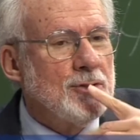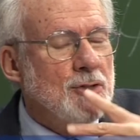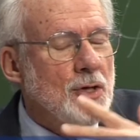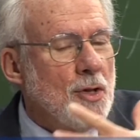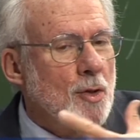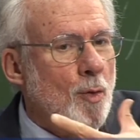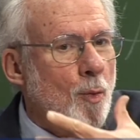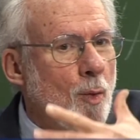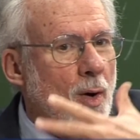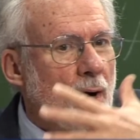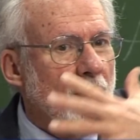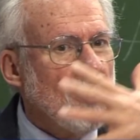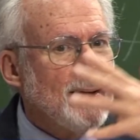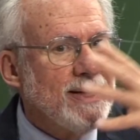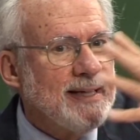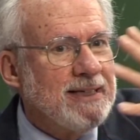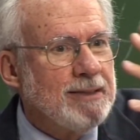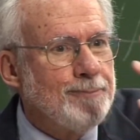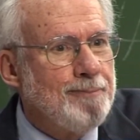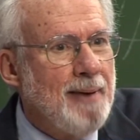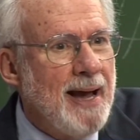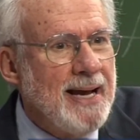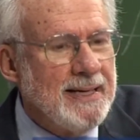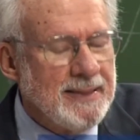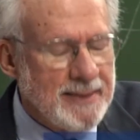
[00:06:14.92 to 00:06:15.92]
So the world
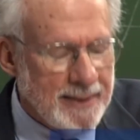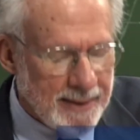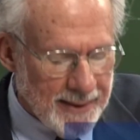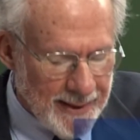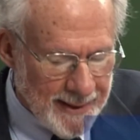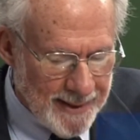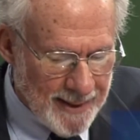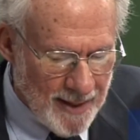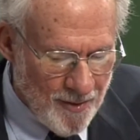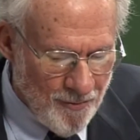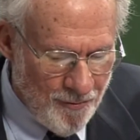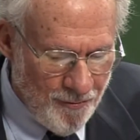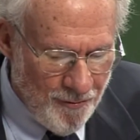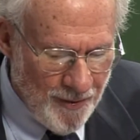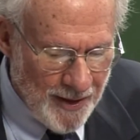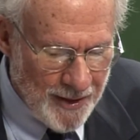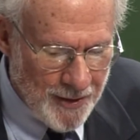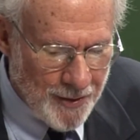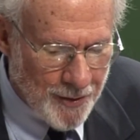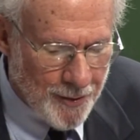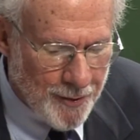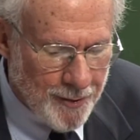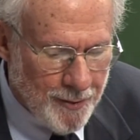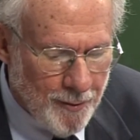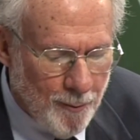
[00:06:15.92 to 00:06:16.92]
is basically
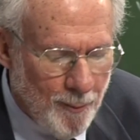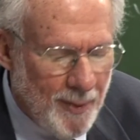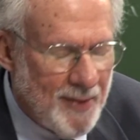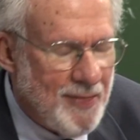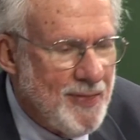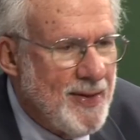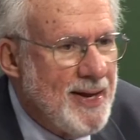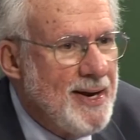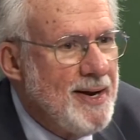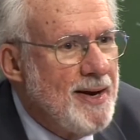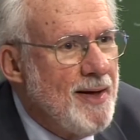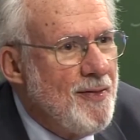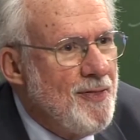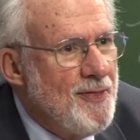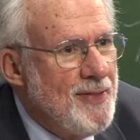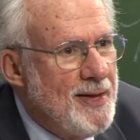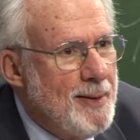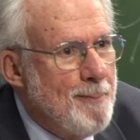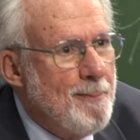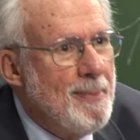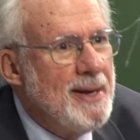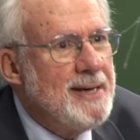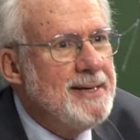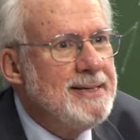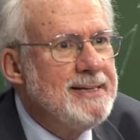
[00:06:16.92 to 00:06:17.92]
configured within
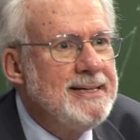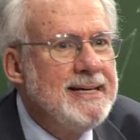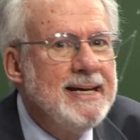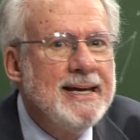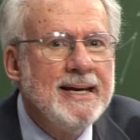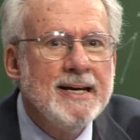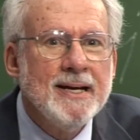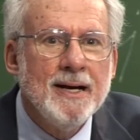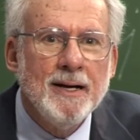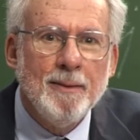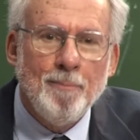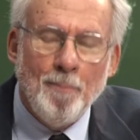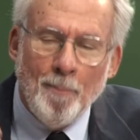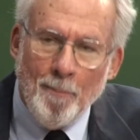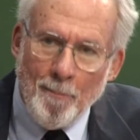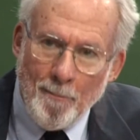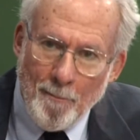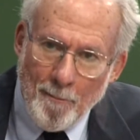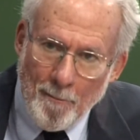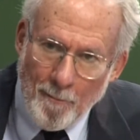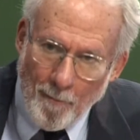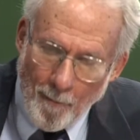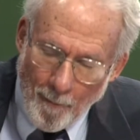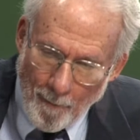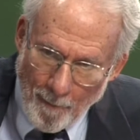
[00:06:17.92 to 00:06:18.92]
the Medina
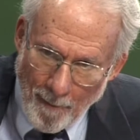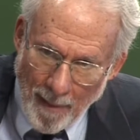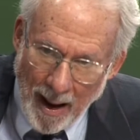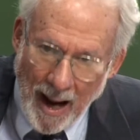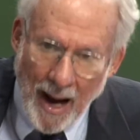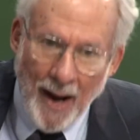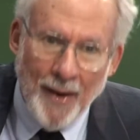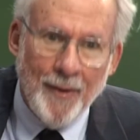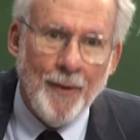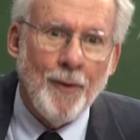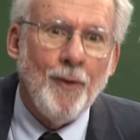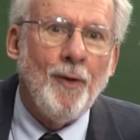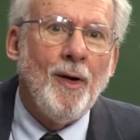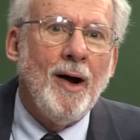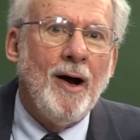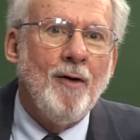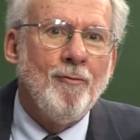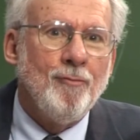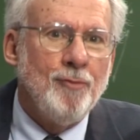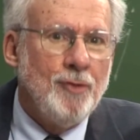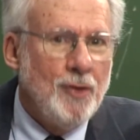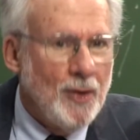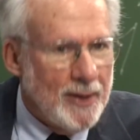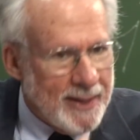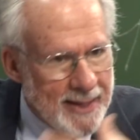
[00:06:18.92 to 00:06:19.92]
model
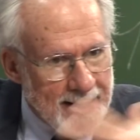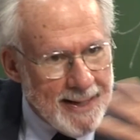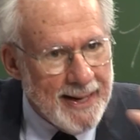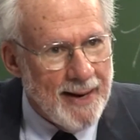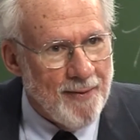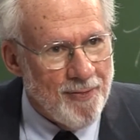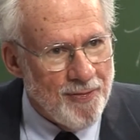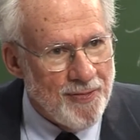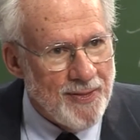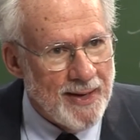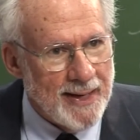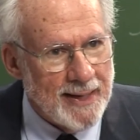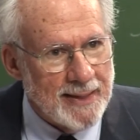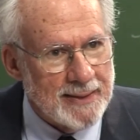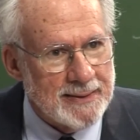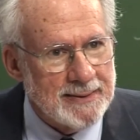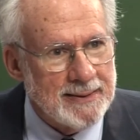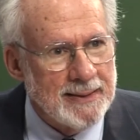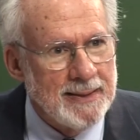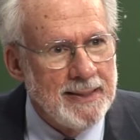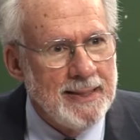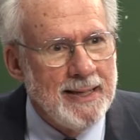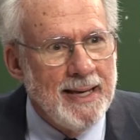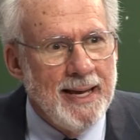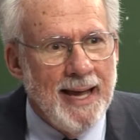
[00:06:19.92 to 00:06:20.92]
of looking at
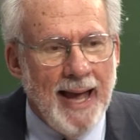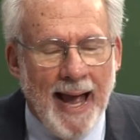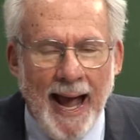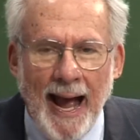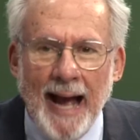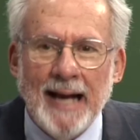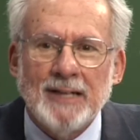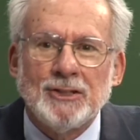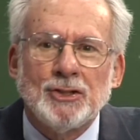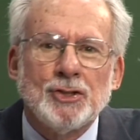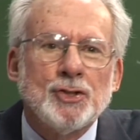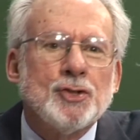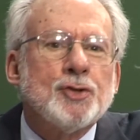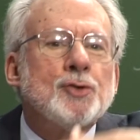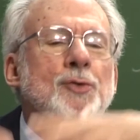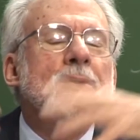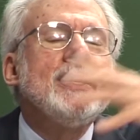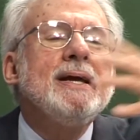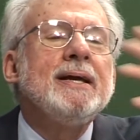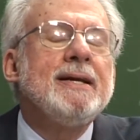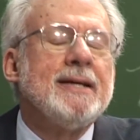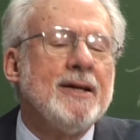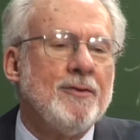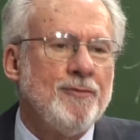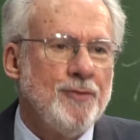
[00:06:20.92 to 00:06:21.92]
things as
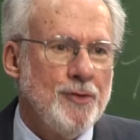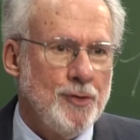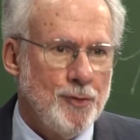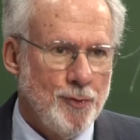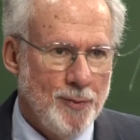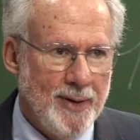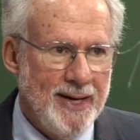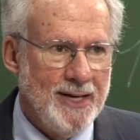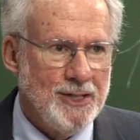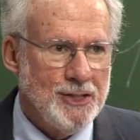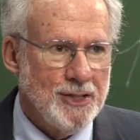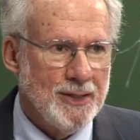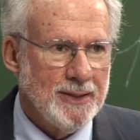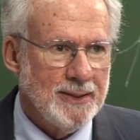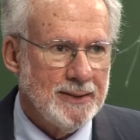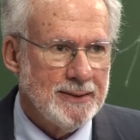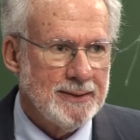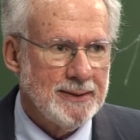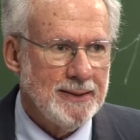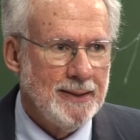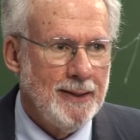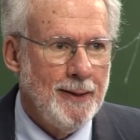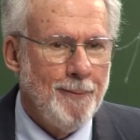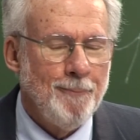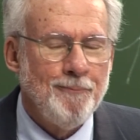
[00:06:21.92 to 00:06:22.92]
three different
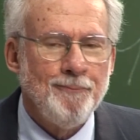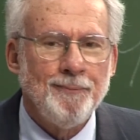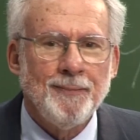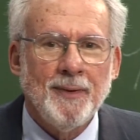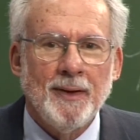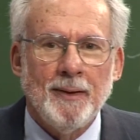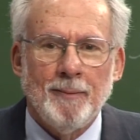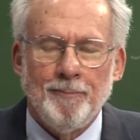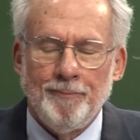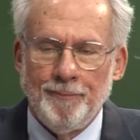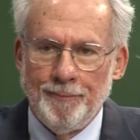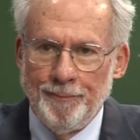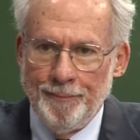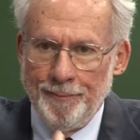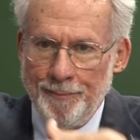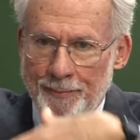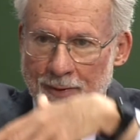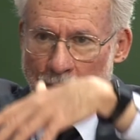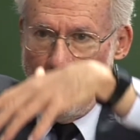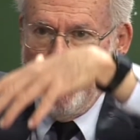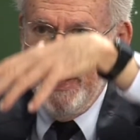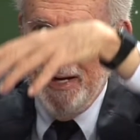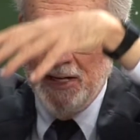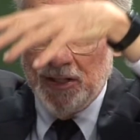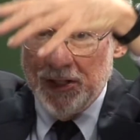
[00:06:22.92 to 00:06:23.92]
regions.
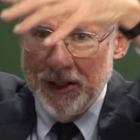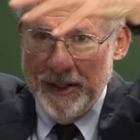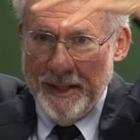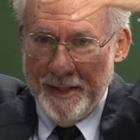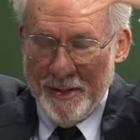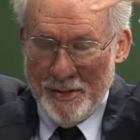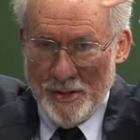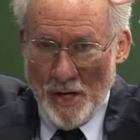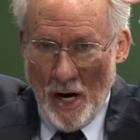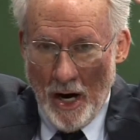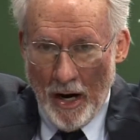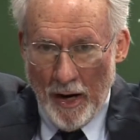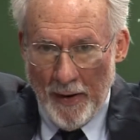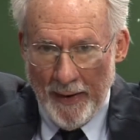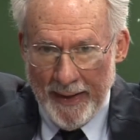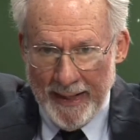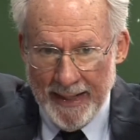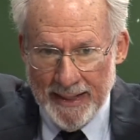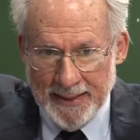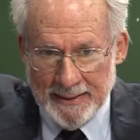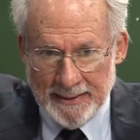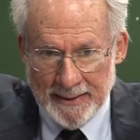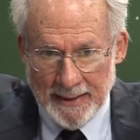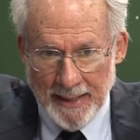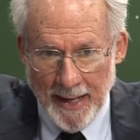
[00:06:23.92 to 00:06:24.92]
The region Dar
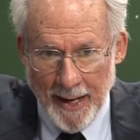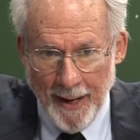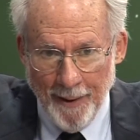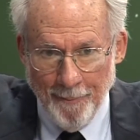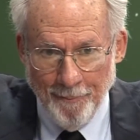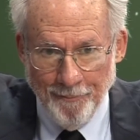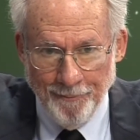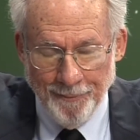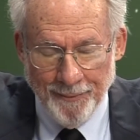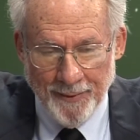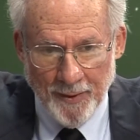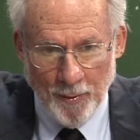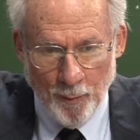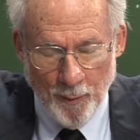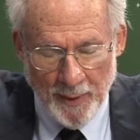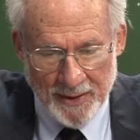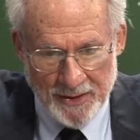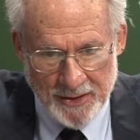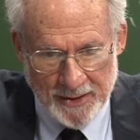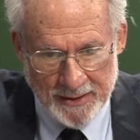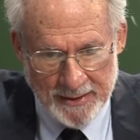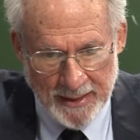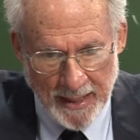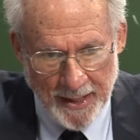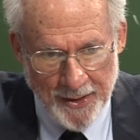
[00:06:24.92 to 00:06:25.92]
al-Islam,
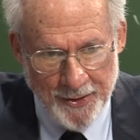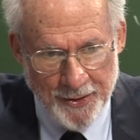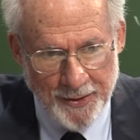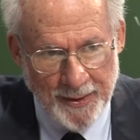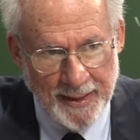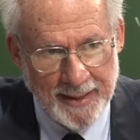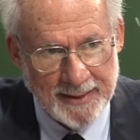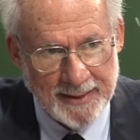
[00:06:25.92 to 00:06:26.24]
which is under